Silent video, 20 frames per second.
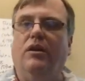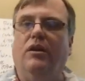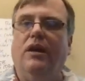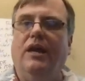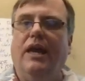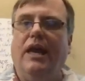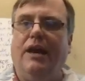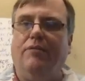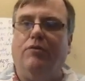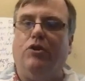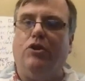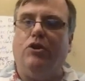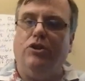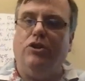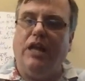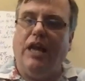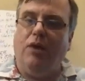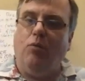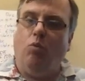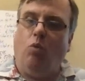have a good day.
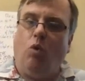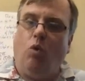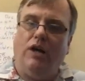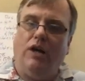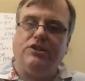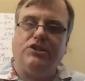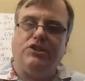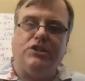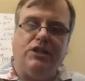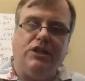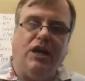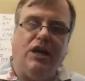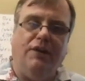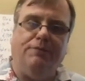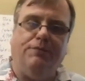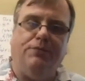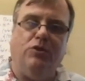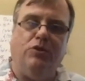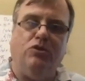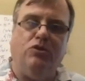Watch tonight for
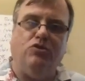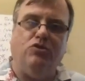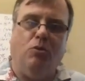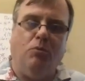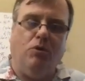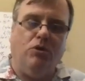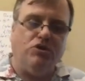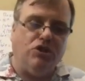those homeworks.